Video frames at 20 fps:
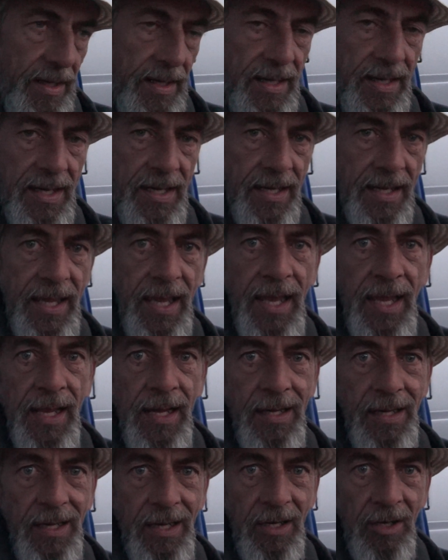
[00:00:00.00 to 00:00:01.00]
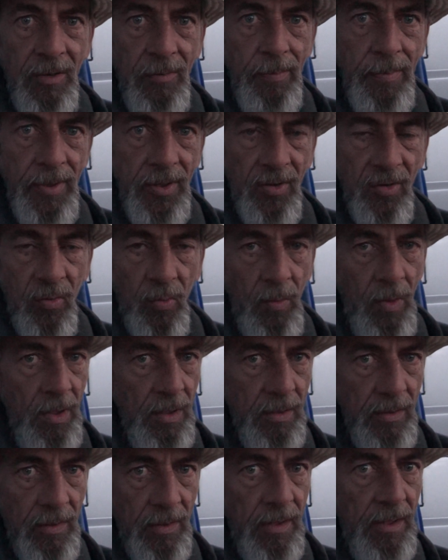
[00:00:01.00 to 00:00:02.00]
and I can't help but to
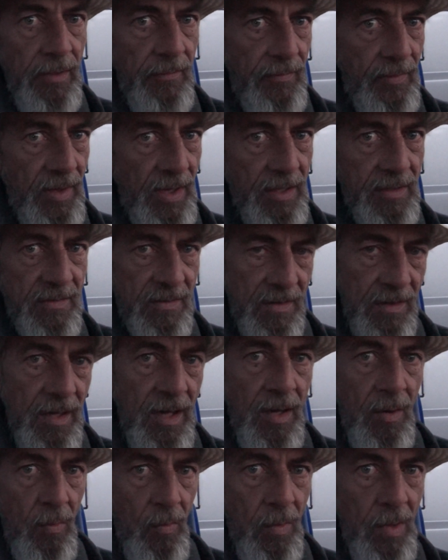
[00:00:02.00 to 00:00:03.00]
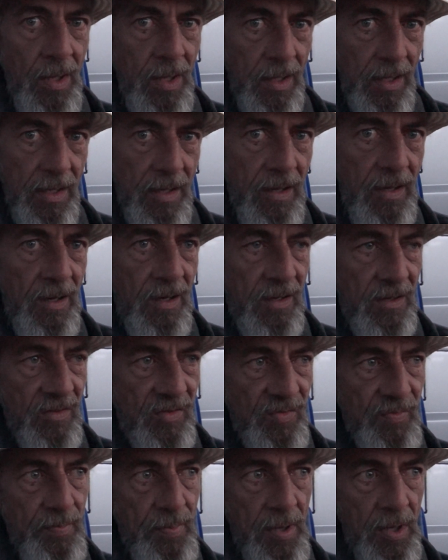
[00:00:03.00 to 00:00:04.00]
wonder if that's not what
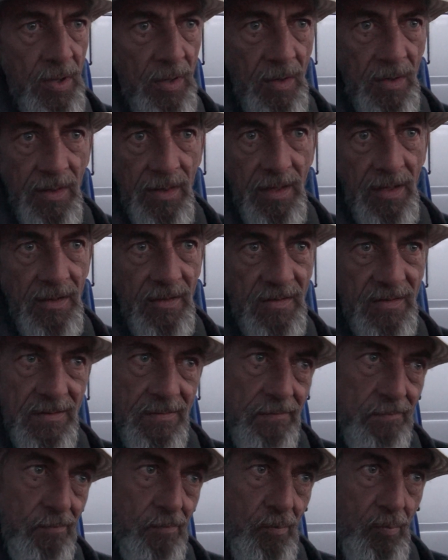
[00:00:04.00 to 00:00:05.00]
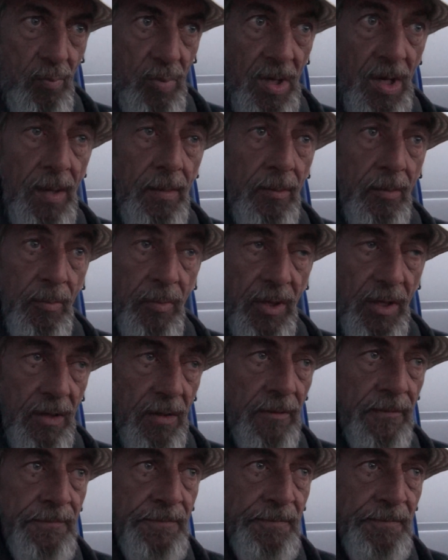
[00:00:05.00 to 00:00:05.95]
caused part of this problem here.